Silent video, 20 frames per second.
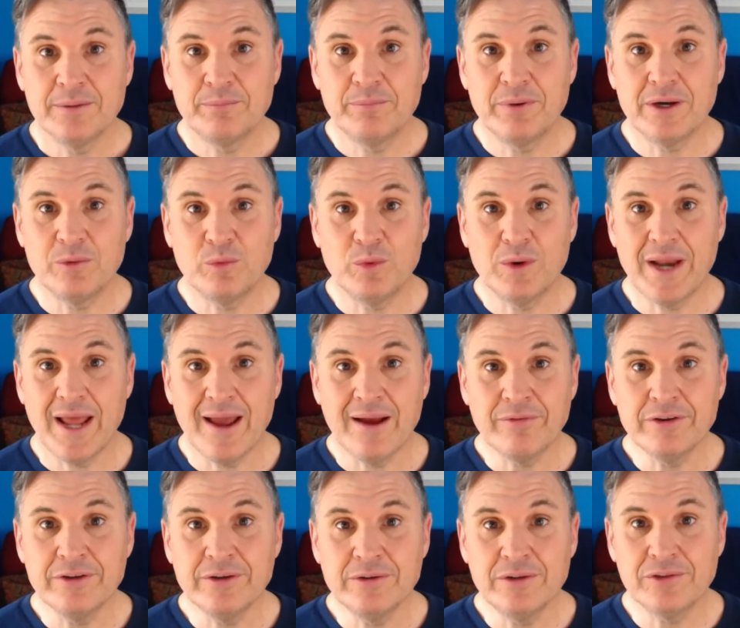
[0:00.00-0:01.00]
But
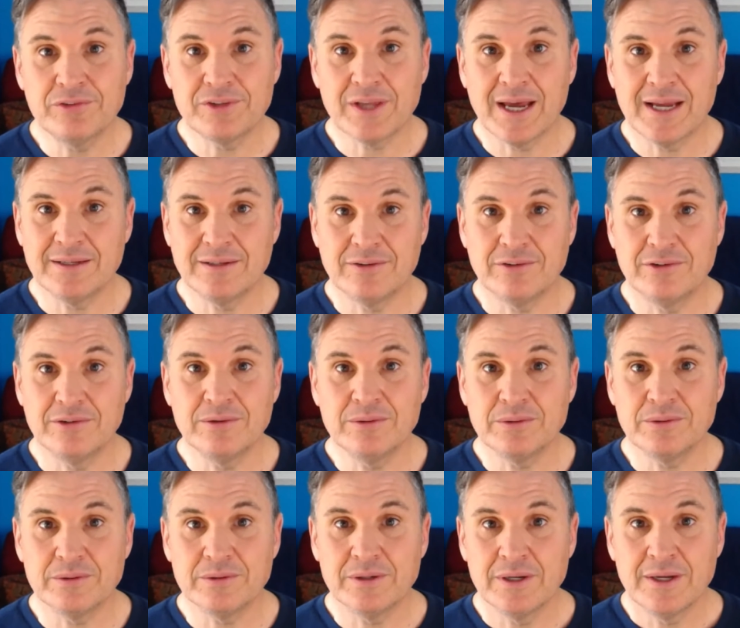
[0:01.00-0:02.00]
whatever you decide to
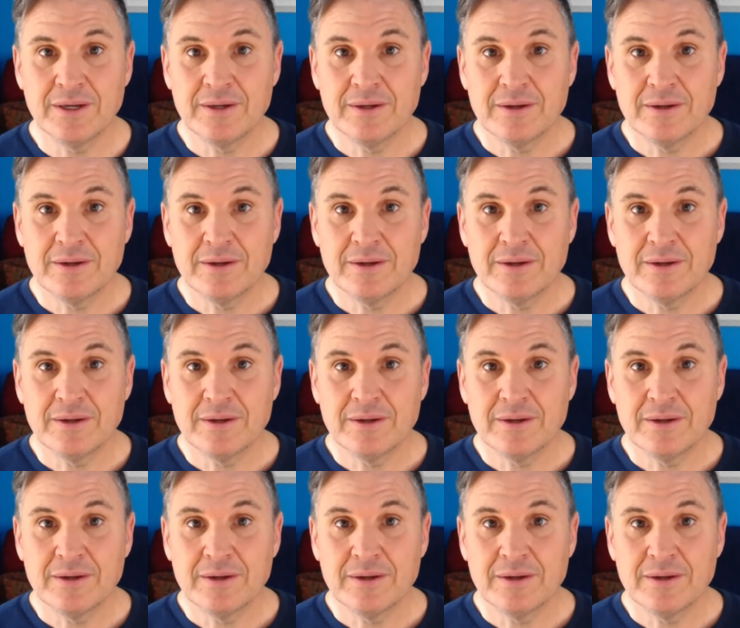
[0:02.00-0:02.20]
do,